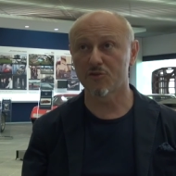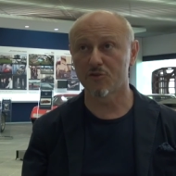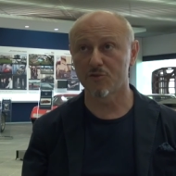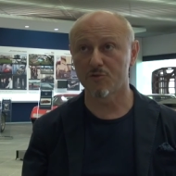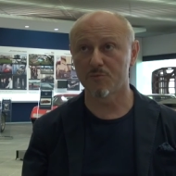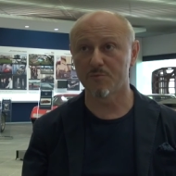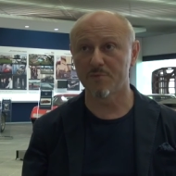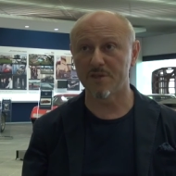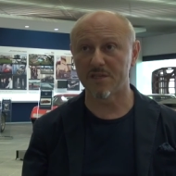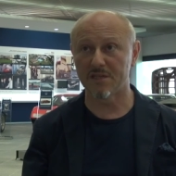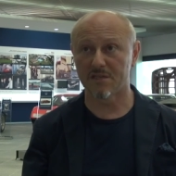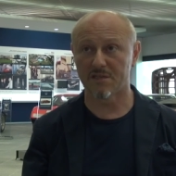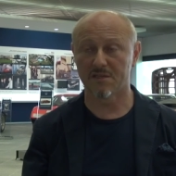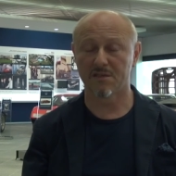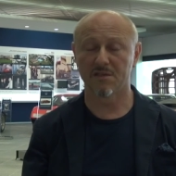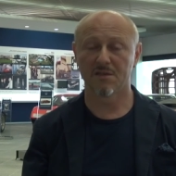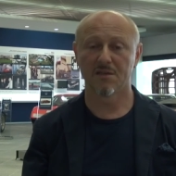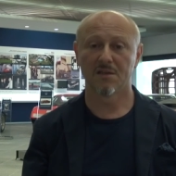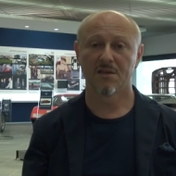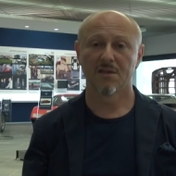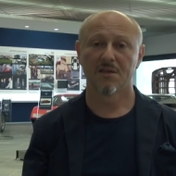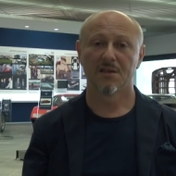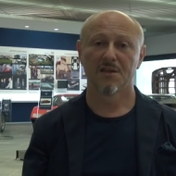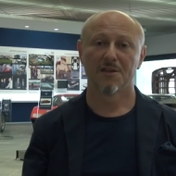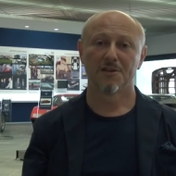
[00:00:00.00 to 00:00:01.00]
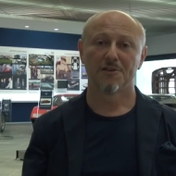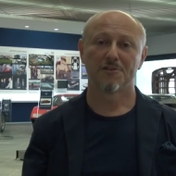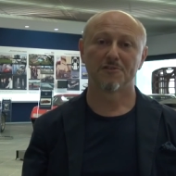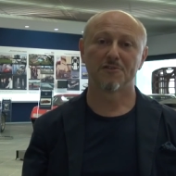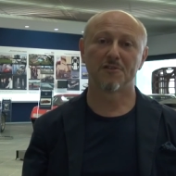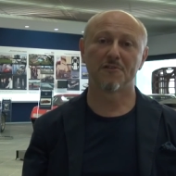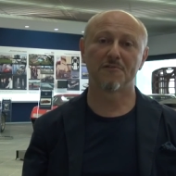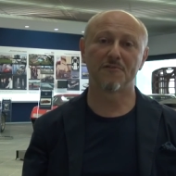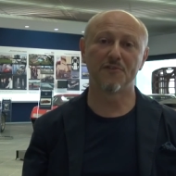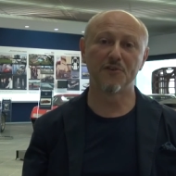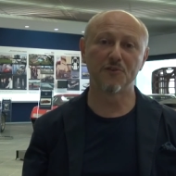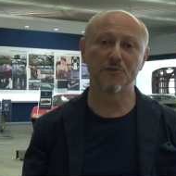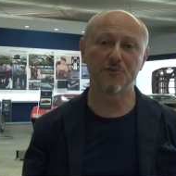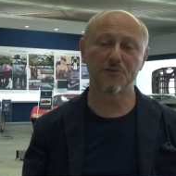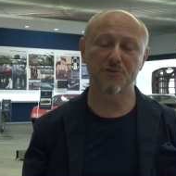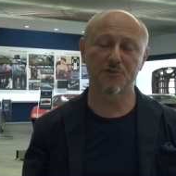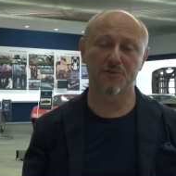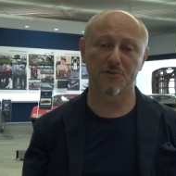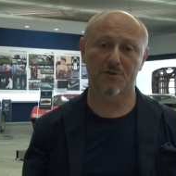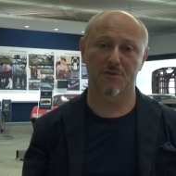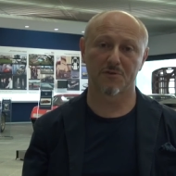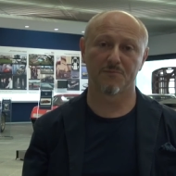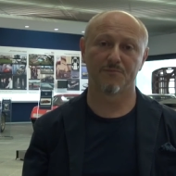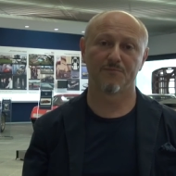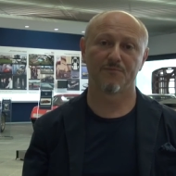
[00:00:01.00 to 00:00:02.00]
could be the
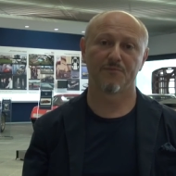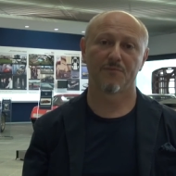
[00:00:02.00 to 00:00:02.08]
future